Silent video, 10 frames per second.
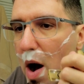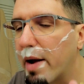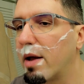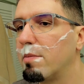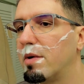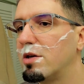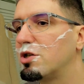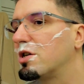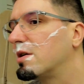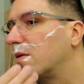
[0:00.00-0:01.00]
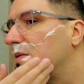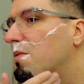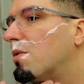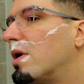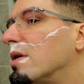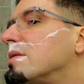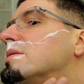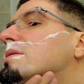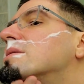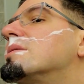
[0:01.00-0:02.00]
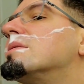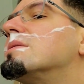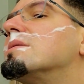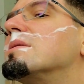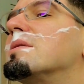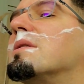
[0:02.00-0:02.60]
I can mention what's